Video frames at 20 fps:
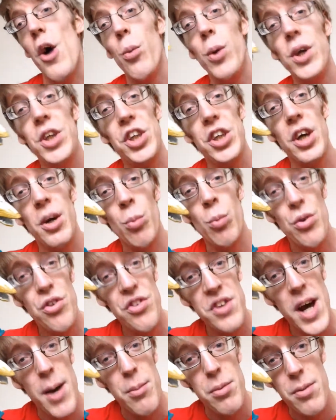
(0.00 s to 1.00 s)
which was
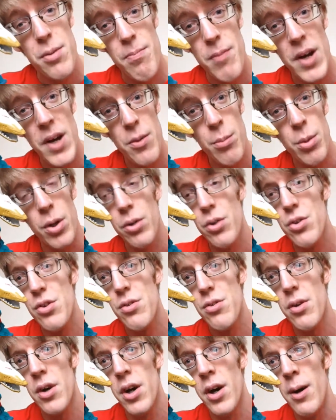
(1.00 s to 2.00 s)
snapped out of the
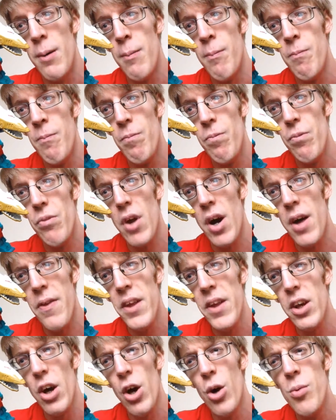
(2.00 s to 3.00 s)
box. I
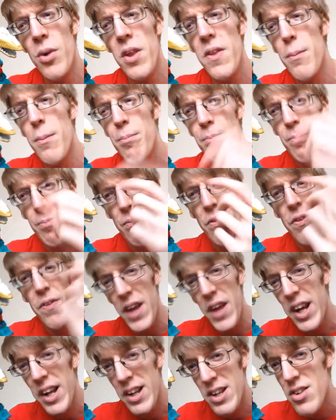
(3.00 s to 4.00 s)
think only the
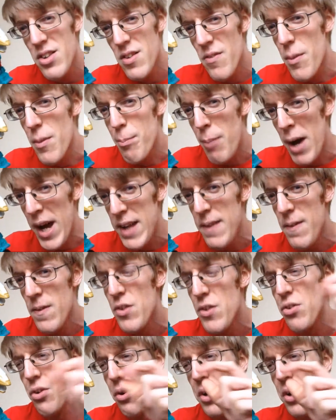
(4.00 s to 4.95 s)
thickness of the paint that's